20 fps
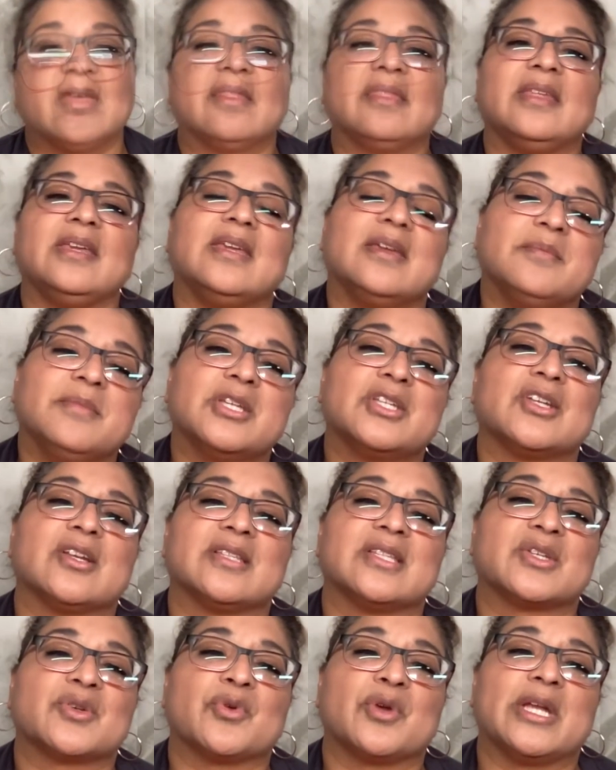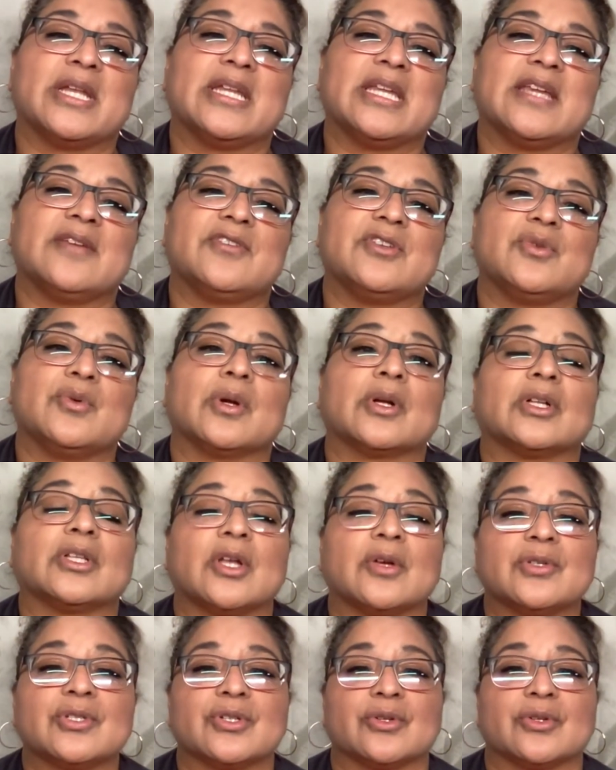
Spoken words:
The image on screen gives you a closer